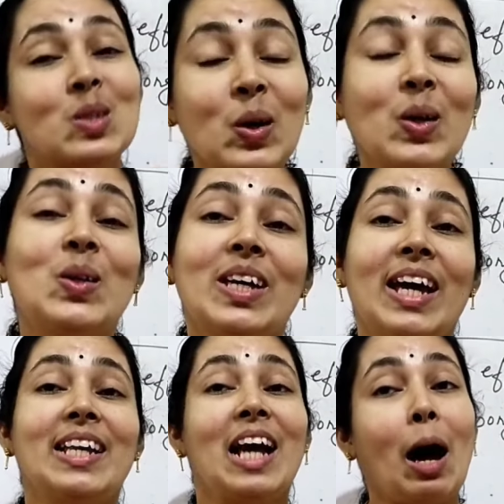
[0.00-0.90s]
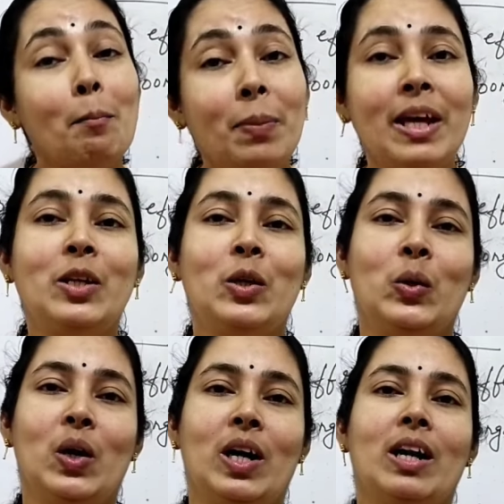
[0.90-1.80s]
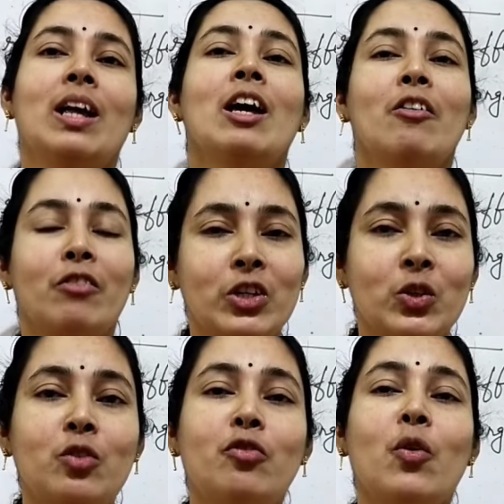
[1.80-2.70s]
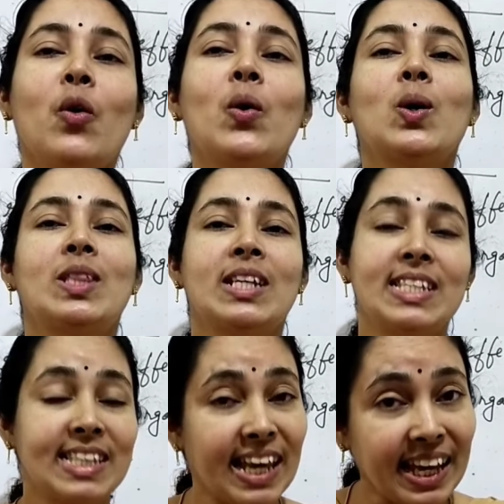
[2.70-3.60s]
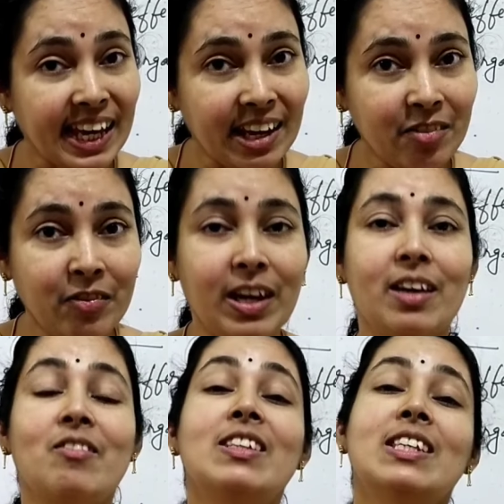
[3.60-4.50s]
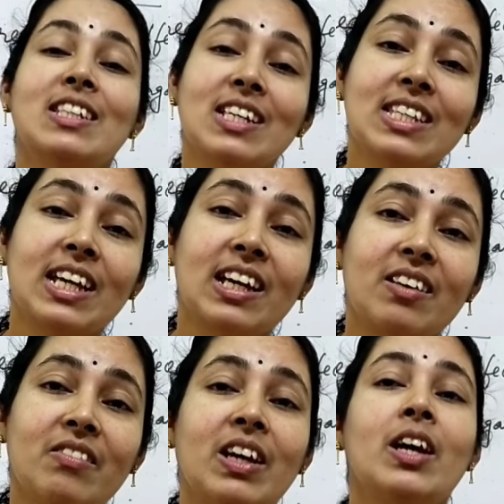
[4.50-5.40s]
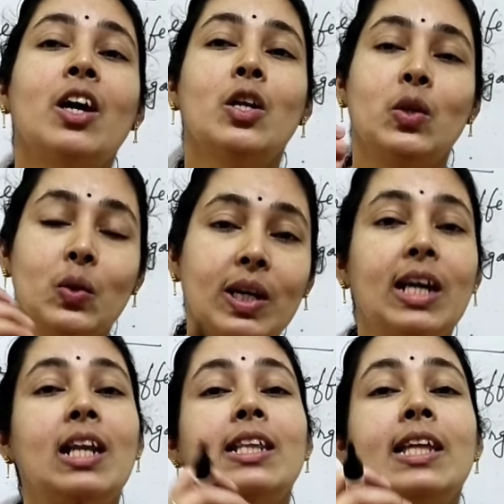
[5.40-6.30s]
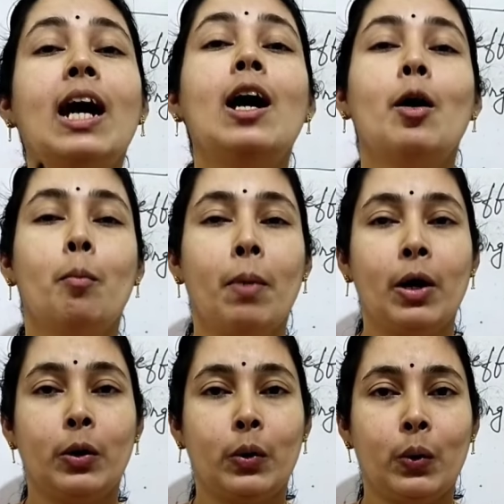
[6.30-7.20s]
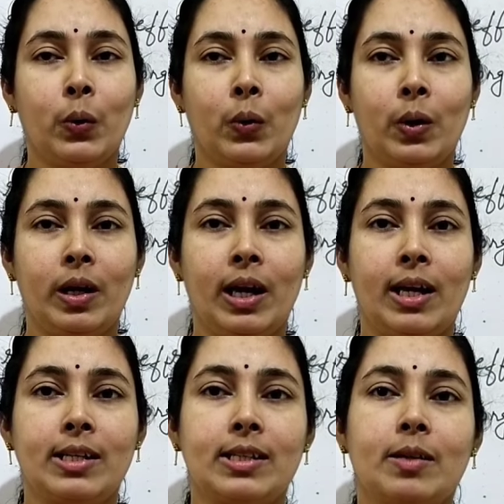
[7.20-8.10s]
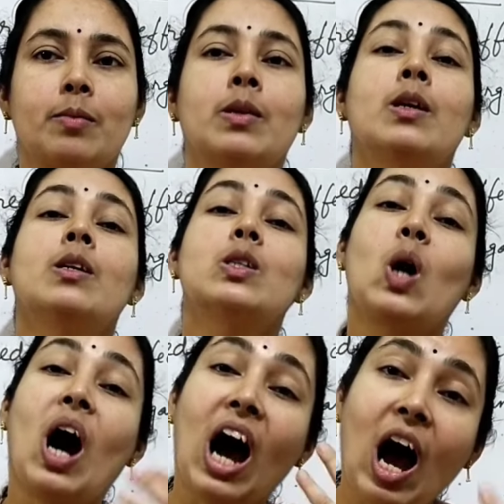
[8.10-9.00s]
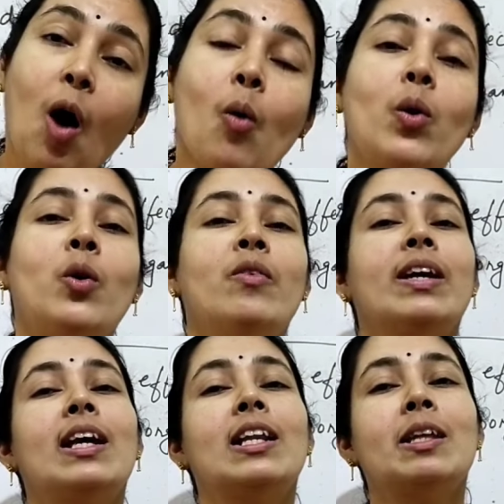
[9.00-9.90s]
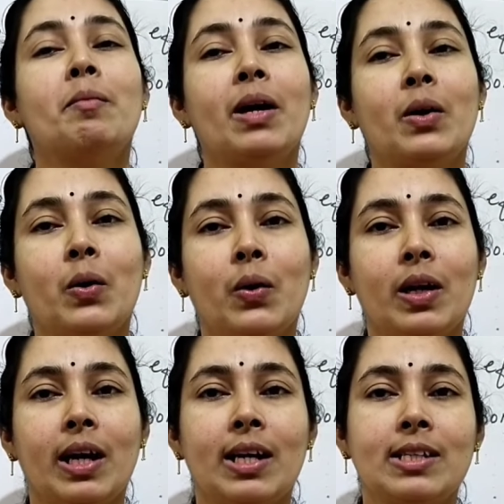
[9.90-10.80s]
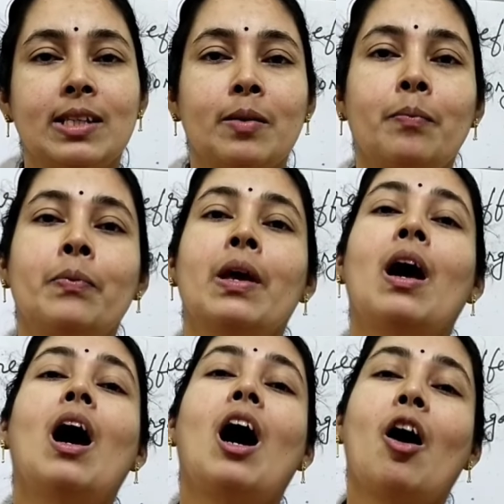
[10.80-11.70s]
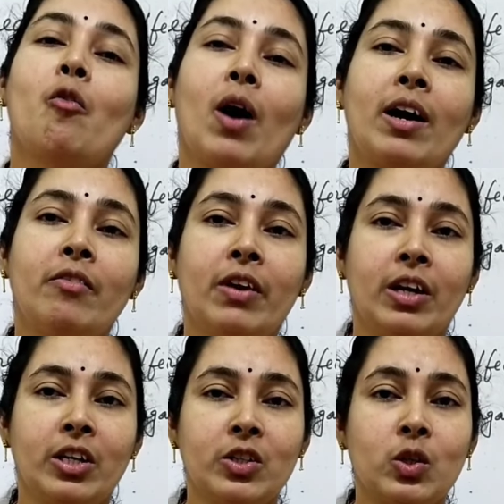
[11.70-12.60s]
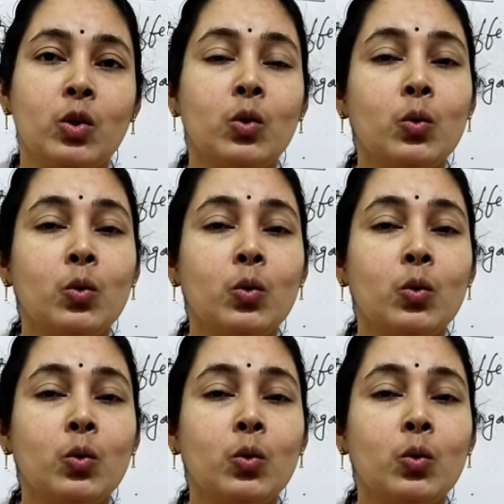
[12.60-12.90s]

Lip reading: So to get complete cure, we should follow the second way. Which is the second way? To kill the microorganism. So how do we kill the microorganism? One way is to